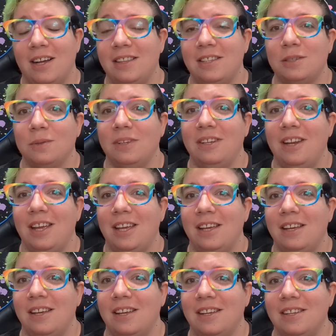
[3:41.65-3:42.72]
This one
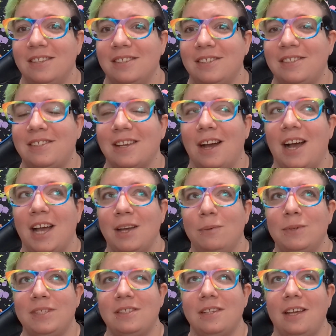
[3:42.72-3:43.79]
is, I
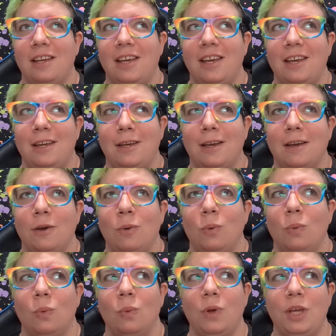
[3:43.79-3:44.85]
was saying
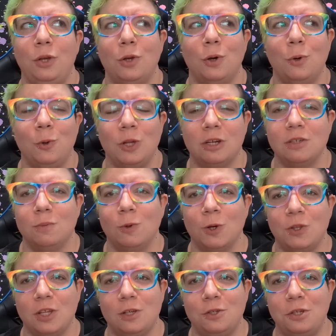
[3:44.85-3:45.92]
we know there's more
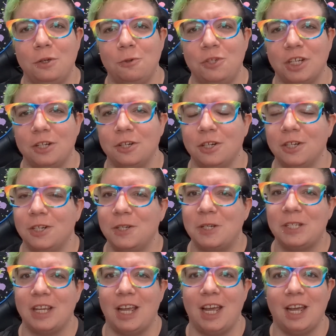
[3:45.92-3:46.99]
than two
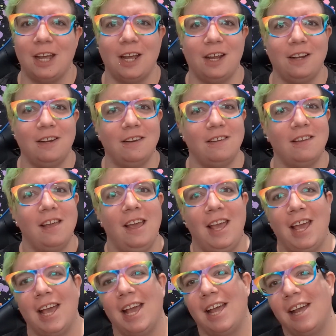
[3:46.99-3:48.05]
genders, and
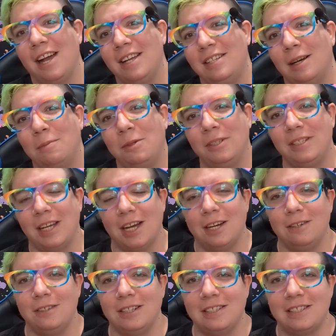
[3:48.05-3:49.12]
AI doubled
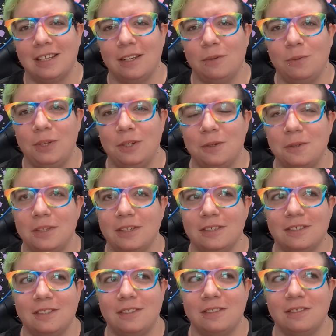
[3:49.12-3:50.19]
down and said we know
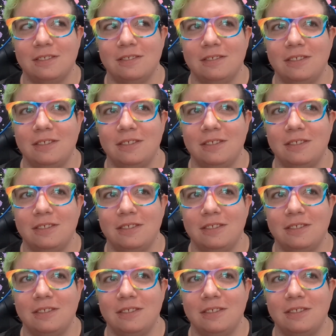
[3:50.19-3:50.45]
there's